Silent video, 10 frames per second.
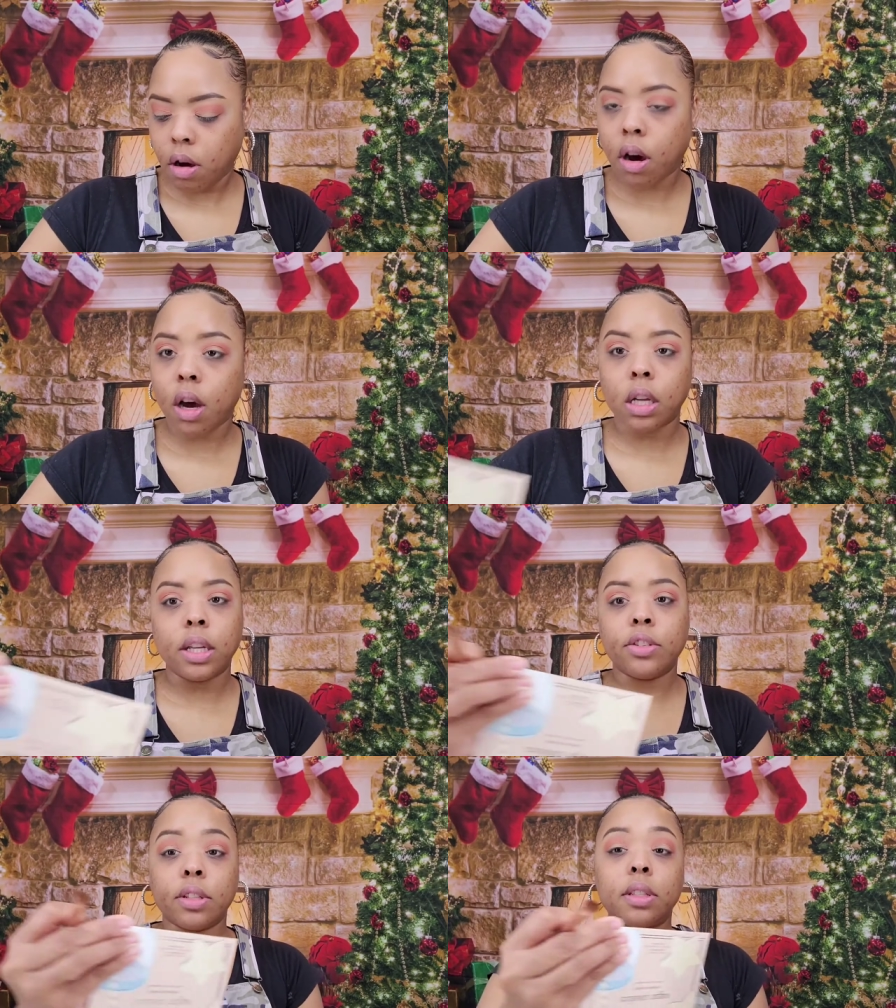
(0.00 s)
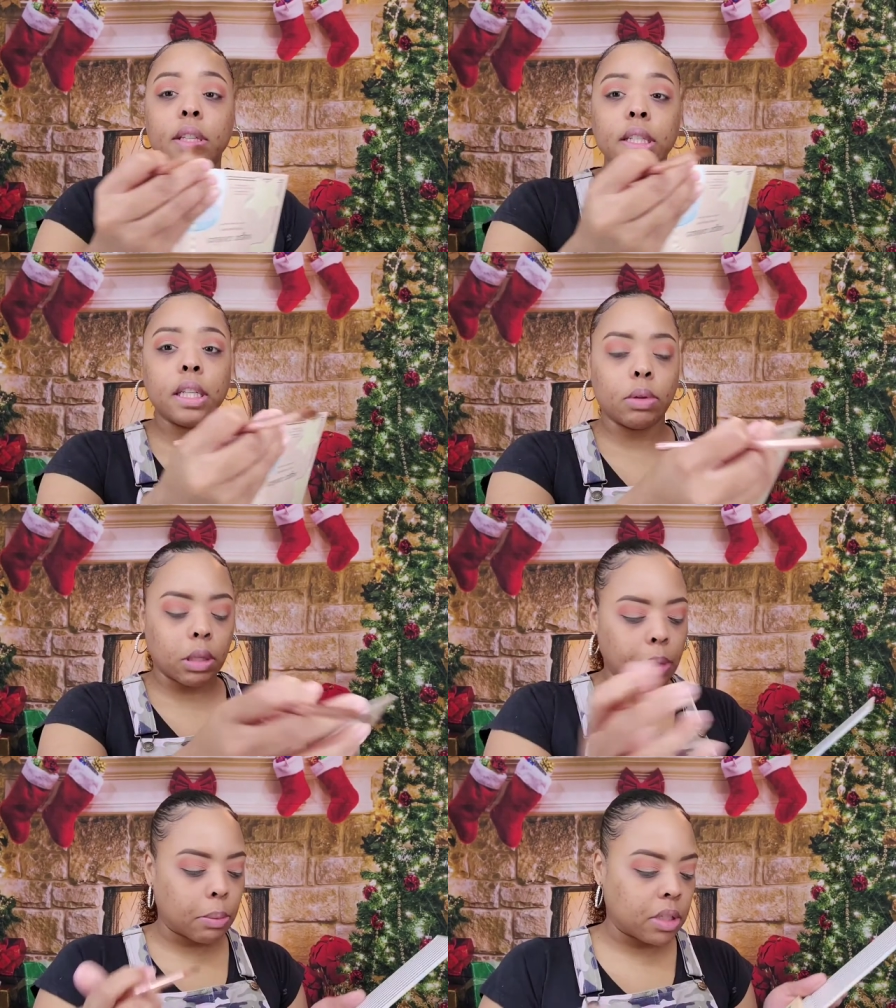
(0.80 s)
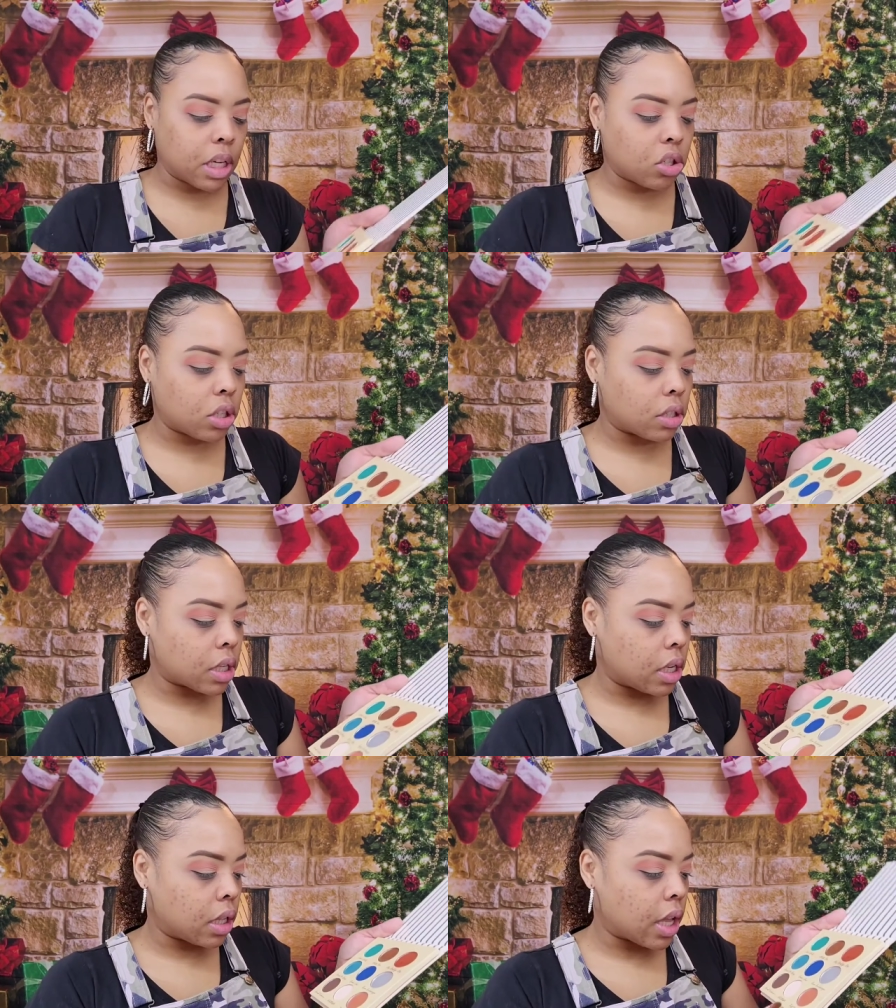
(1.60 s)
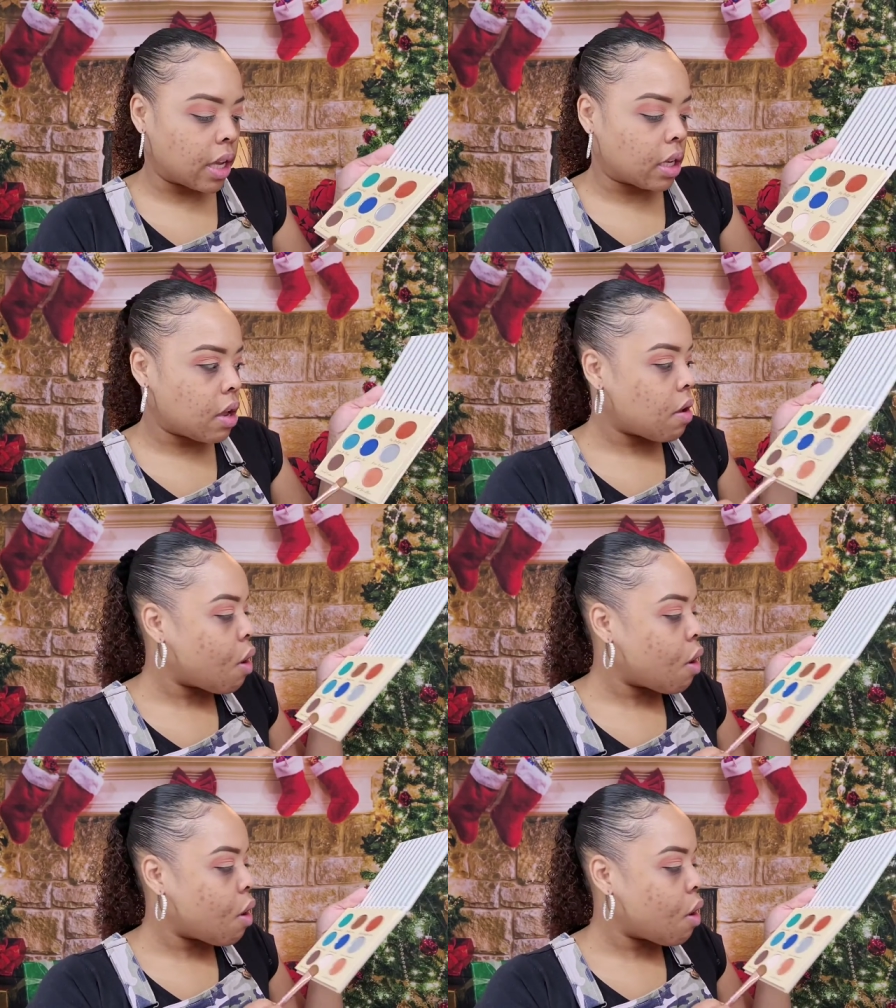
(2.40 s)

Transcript: on and just to see what the pigmentation is looking like.